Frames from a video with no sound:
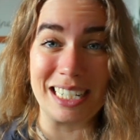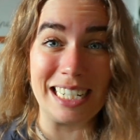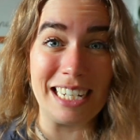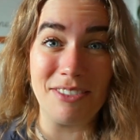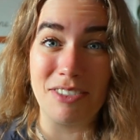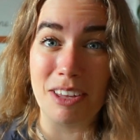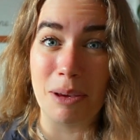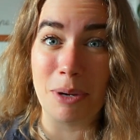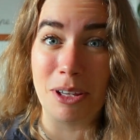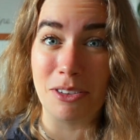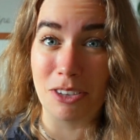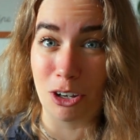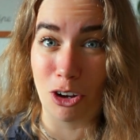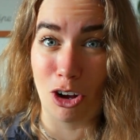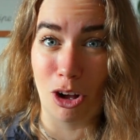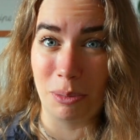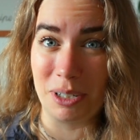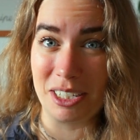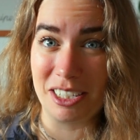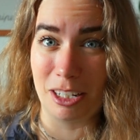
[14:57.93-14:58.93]
leave them in the
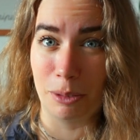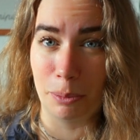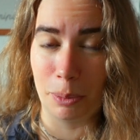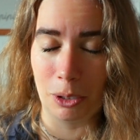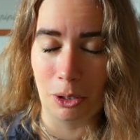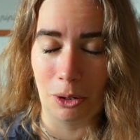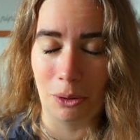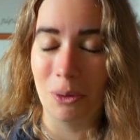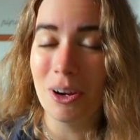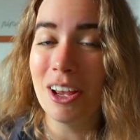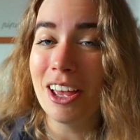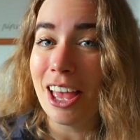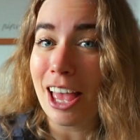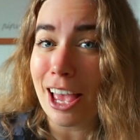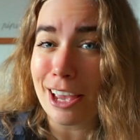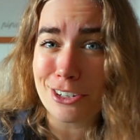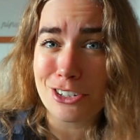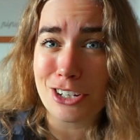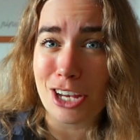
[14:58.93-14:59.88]
comments down below and